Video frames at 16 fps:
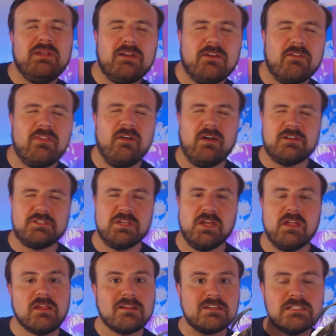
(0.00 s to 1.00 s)
Winter
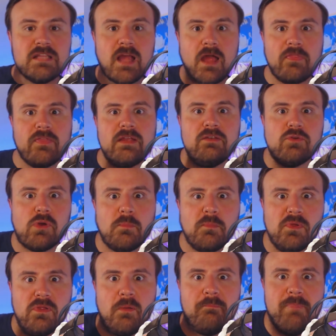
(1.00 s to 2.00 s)
Tharja. You know, there's nothing
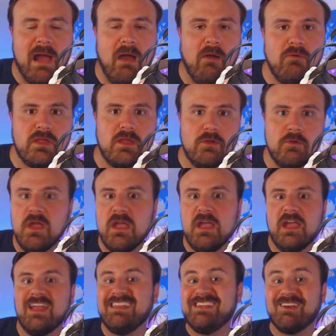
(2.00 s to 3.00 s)
normal about you,
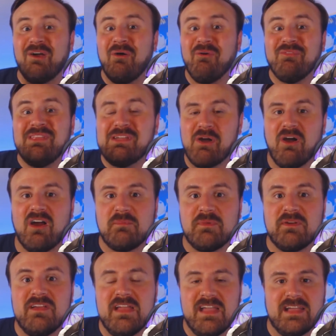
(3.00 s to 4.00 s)
and your only
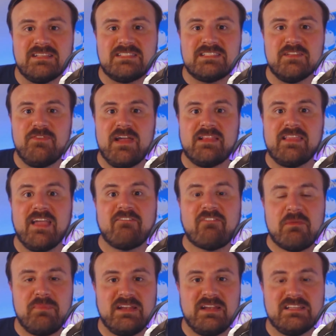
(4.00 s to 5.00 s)
armor is the fact that
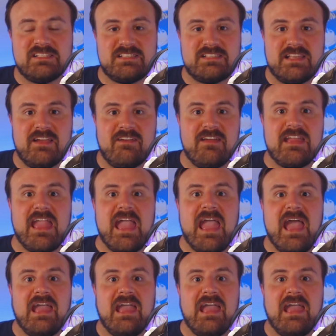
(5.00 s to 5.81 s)
everybody's staring